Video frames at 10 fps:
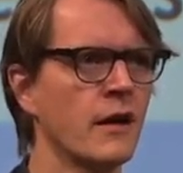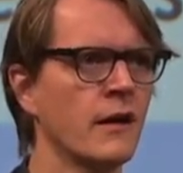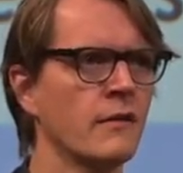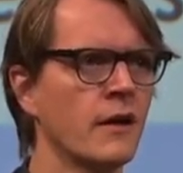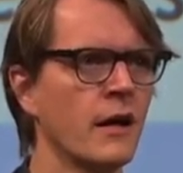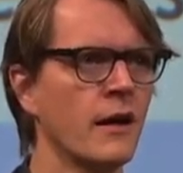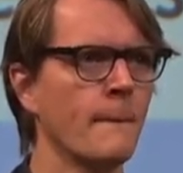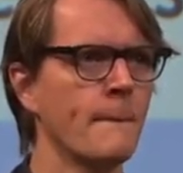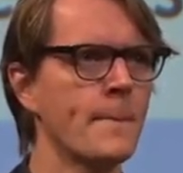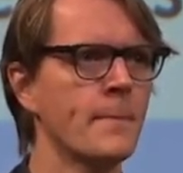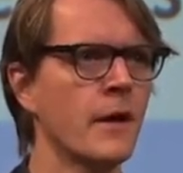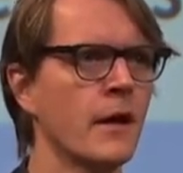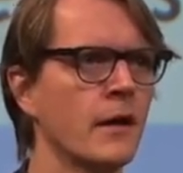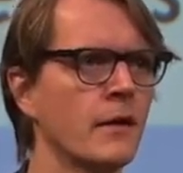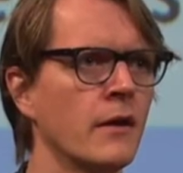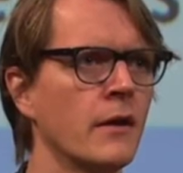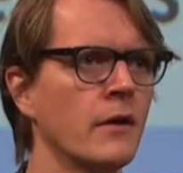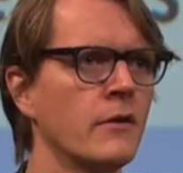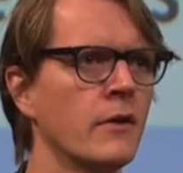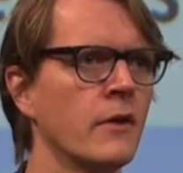uh, um, the uh,
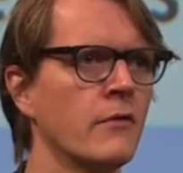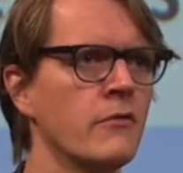uh,